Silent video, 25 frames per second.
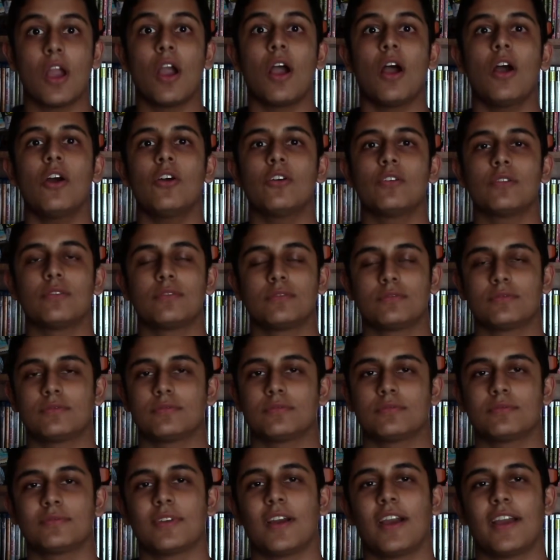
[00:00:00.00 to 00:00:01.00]
Oh,
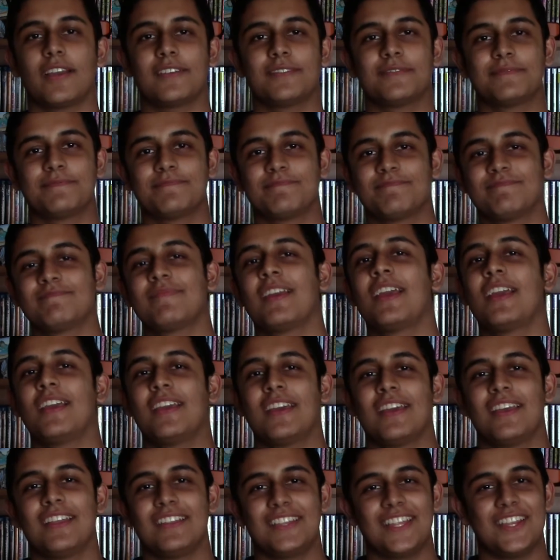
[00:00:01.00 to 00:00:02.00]
hi.
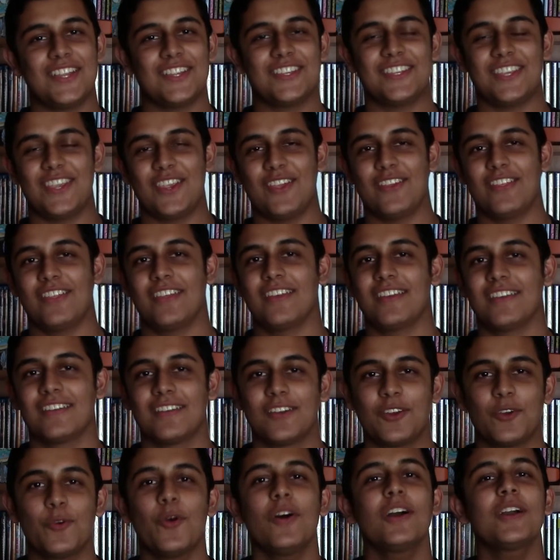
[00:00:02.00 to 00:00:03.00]
Didn't see you there.
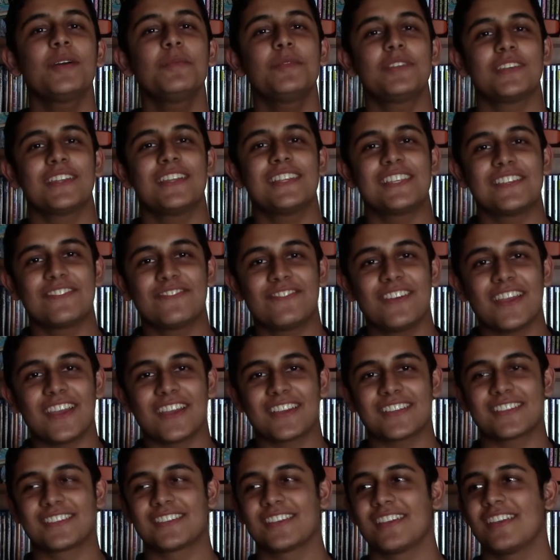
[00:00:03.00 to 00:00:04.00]
Welcome to Ned's
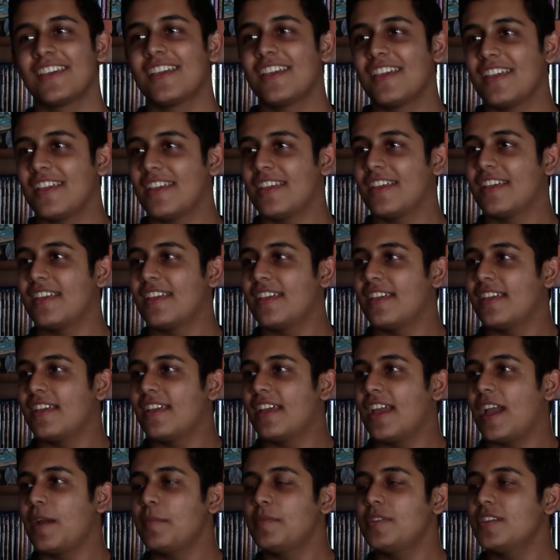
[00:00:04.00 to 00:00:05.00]
Effects.
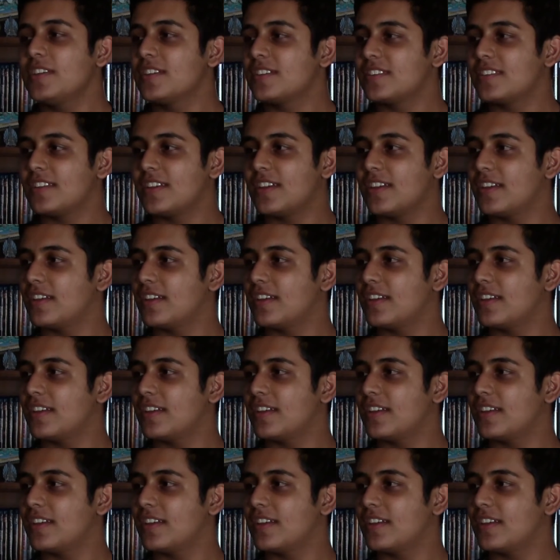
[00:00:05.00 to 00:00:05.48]
I'm just...